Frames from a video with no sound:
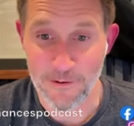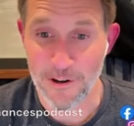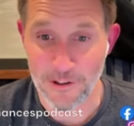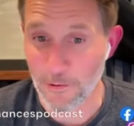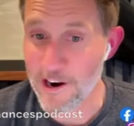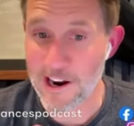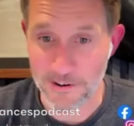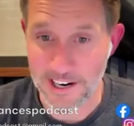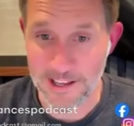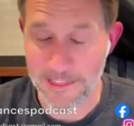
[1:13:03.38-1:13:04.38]
if you're on the
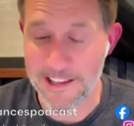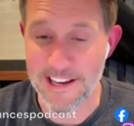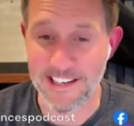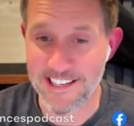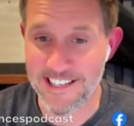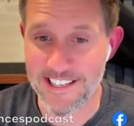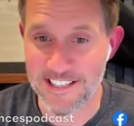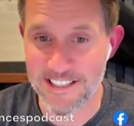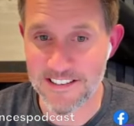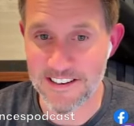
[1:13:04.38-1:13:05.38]
ground, I think,
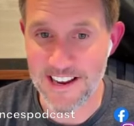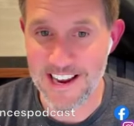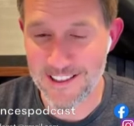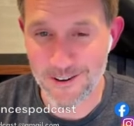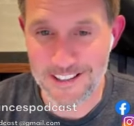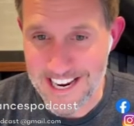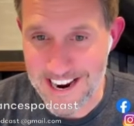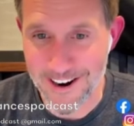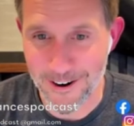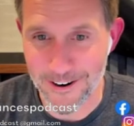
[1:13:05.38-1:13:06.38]
is hey, they're in the
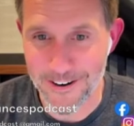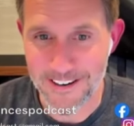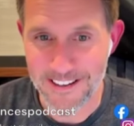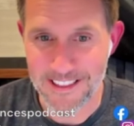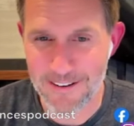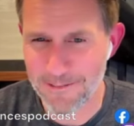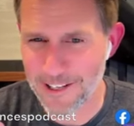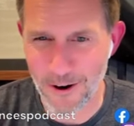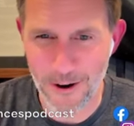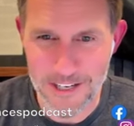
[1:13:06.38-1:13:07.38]
air they have
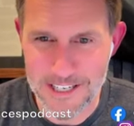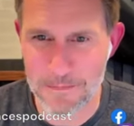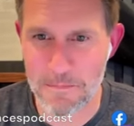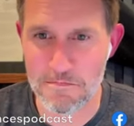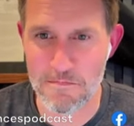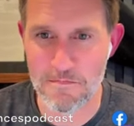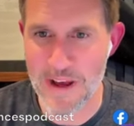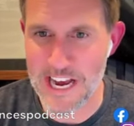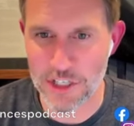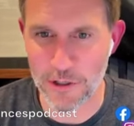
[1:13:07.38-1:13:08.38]
like all these
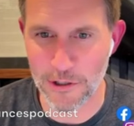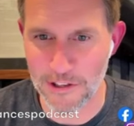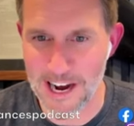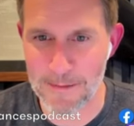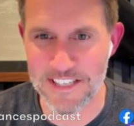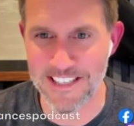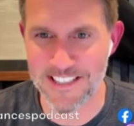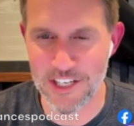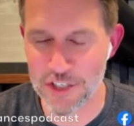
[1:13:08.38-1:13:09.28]
magical optics.